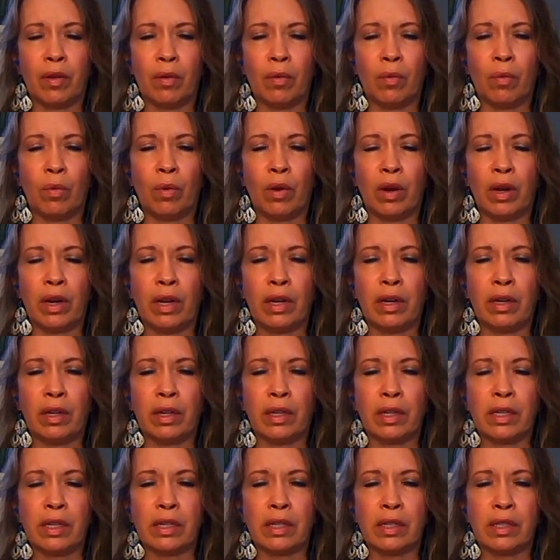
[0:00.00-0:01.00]
what it
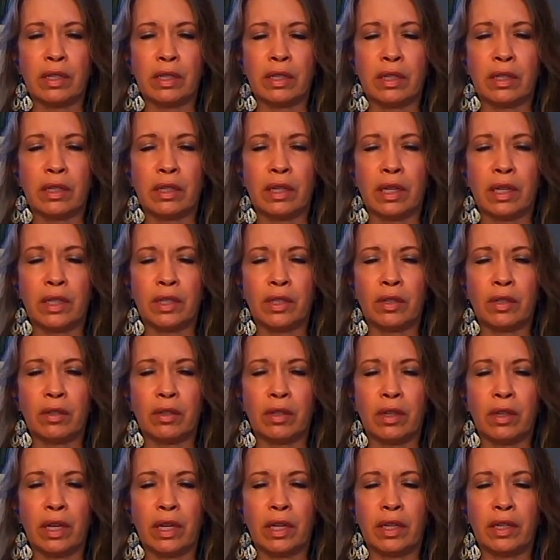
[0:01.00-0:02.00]
is that you'd
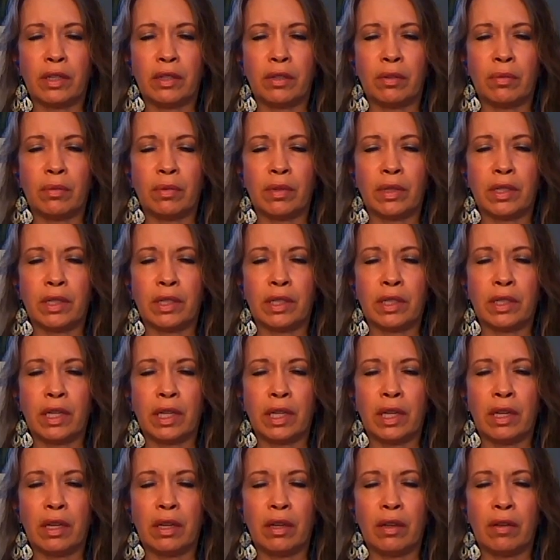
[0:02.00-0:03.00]
like to
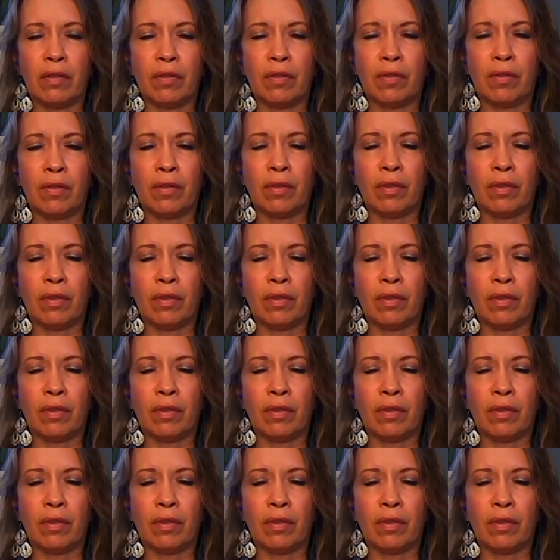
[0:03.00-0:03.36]
receive